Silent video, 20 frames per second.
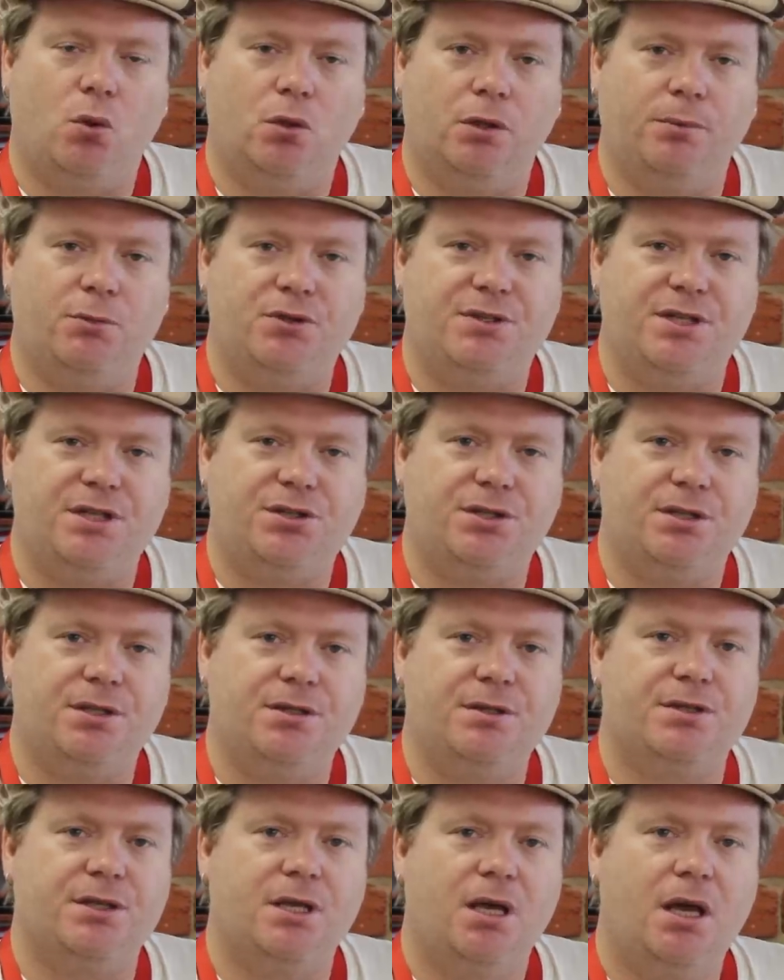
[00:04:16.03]
all the
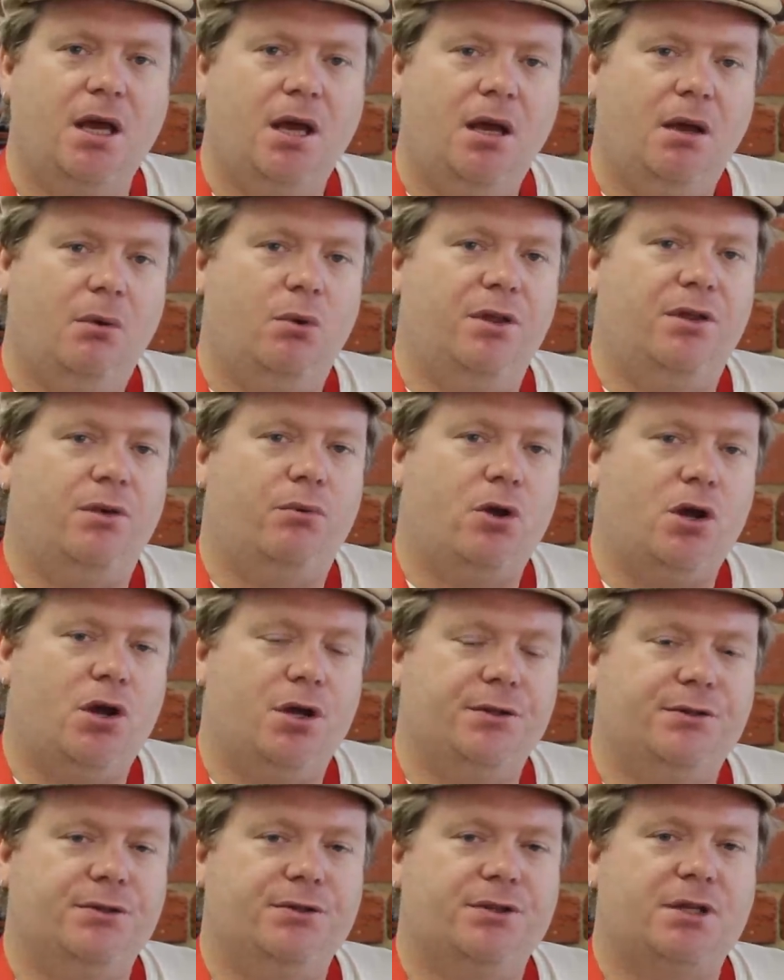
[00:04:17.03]
musicians with a
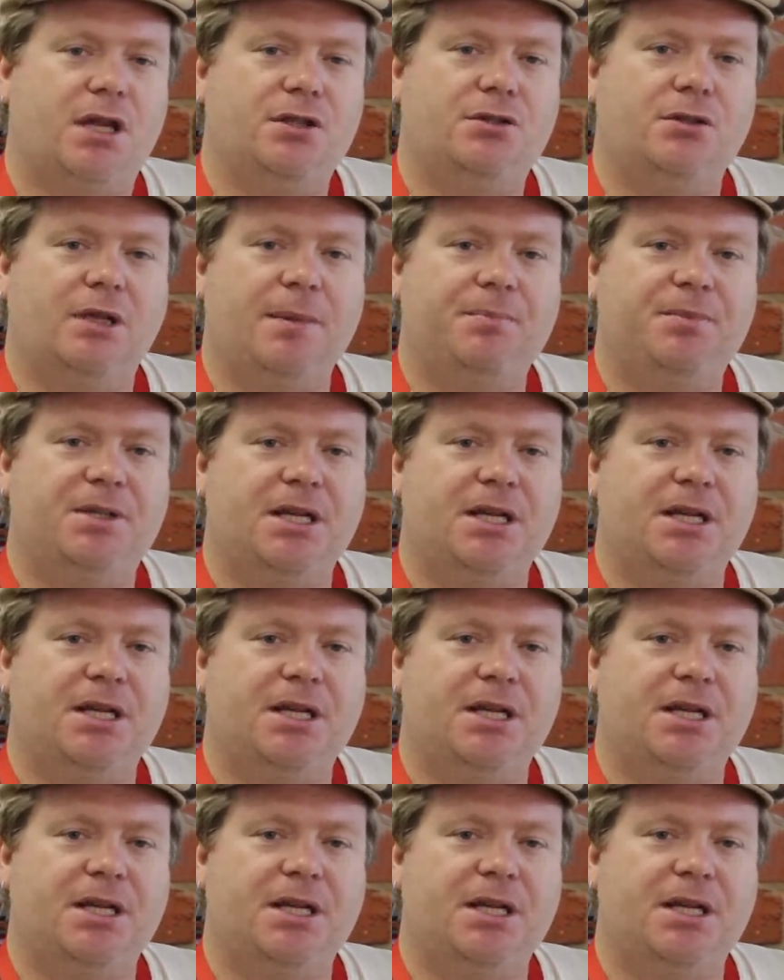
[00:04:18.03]
rehearsal schedule